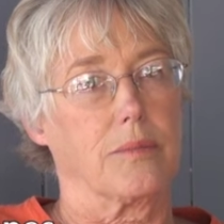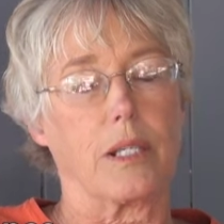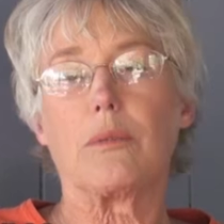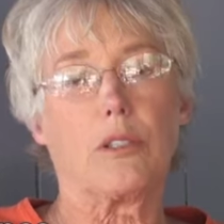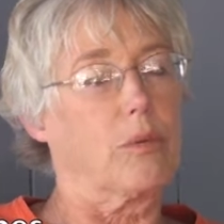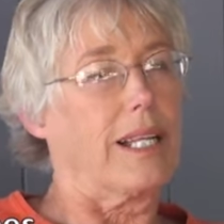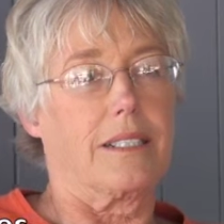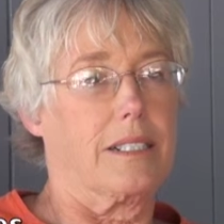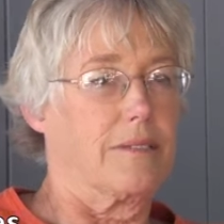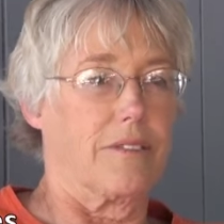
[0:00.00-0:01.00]

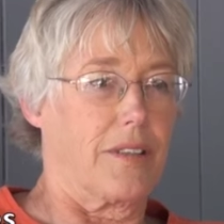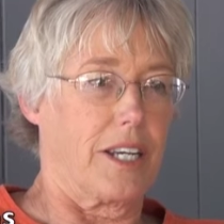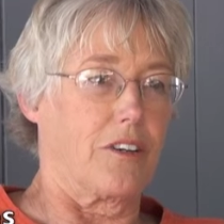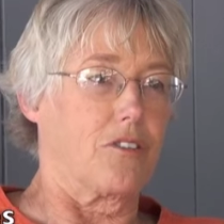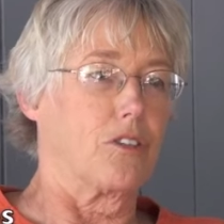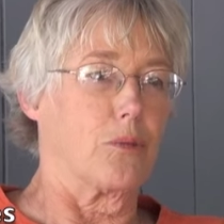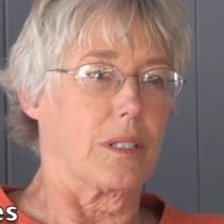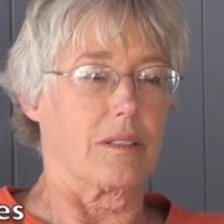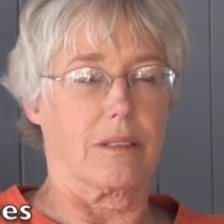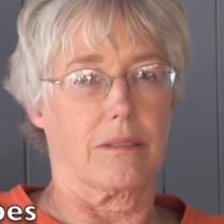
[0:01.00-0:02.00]
relative of theirs who
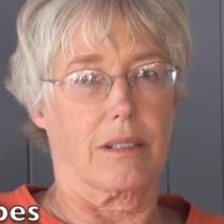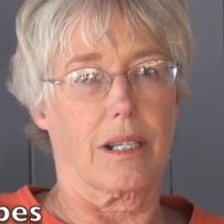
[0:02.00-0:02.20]
was